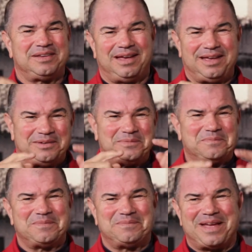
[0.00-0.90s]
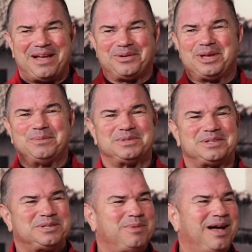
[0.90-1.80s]
and out comes a
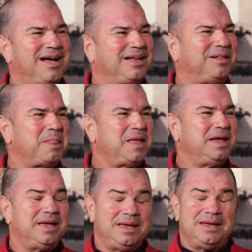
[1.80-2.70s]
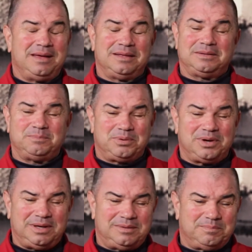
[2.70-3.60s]
smile. It's
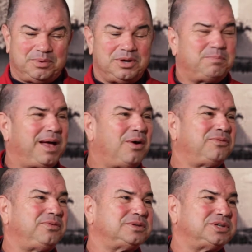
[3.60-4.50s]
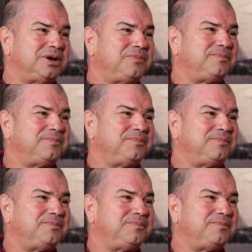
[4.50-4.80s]
pretty powerful, Joe.